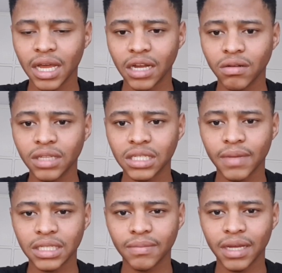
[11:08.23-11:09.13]
I know things
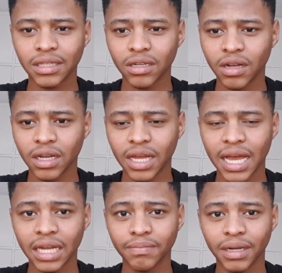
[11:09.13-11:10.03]
might seem like they're not gonna
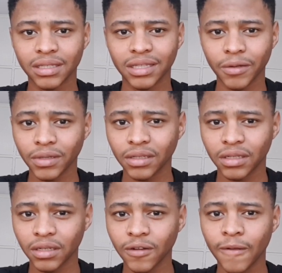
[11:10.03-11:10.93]
end, but they will,
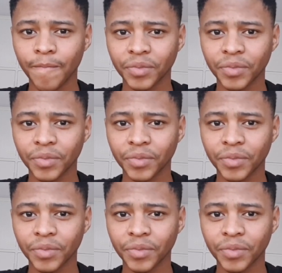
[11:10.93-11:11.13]
you know?